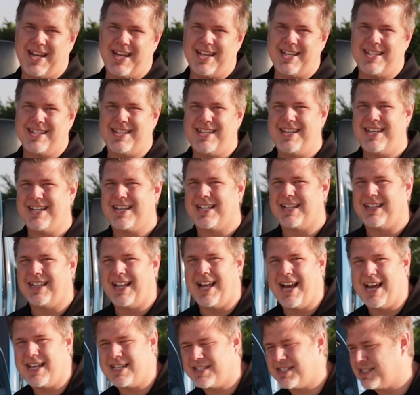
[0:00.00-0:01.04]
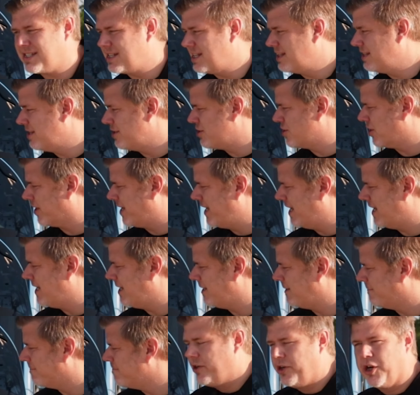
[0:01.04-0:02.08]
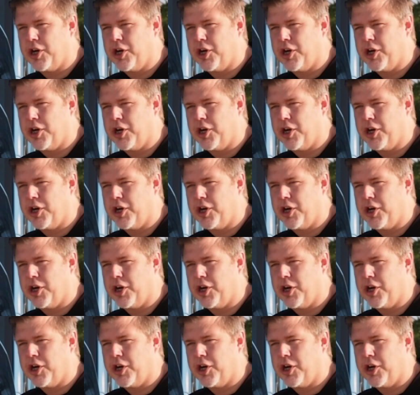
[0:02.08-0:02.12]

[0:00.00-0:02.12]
and the class that you're getting,